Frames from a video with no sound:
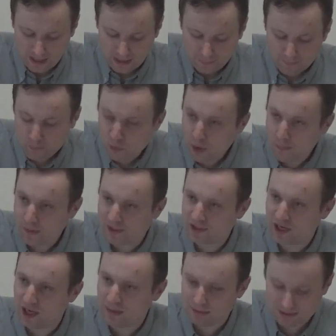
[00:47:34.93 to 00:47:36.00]
and a proper
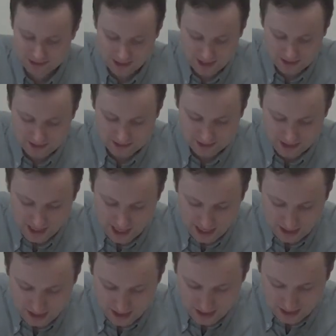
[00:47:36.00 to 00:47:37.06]
time, it says,
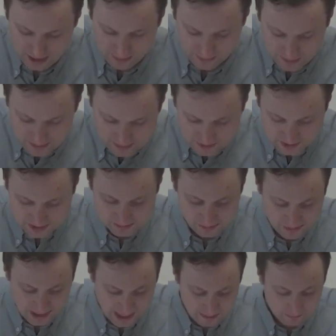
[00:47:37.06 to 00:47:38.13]
uh, uh, these
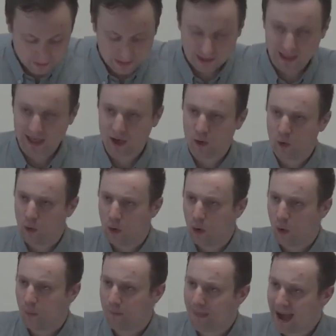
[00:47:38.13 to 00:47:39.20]
things became clear
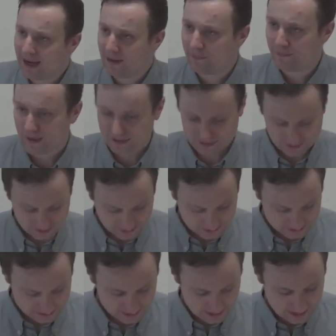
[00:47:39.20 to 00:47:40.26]
or, or
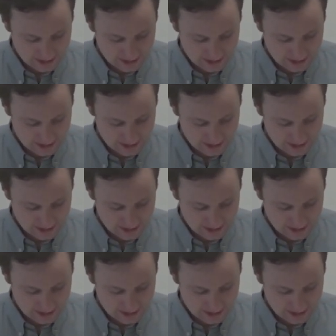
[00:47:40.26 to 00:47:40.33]
manifested.